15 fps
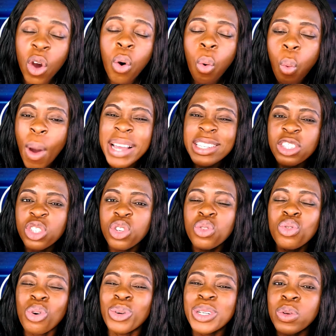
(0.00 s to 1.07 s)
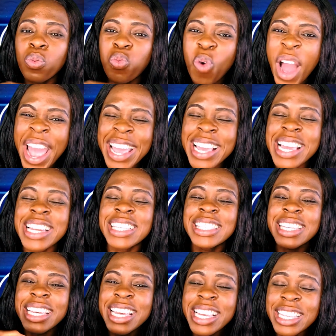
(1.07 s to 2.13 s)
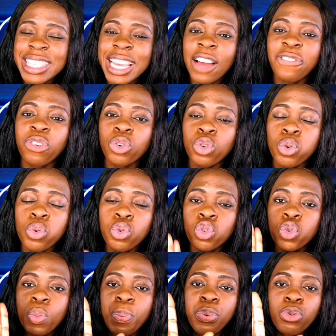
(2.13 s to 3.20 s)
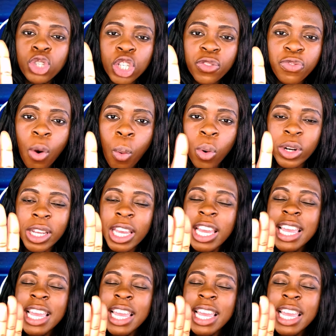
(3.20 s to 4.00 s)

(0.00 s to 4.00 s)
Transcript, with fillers: Once you know the why, it is easier for you to push forward.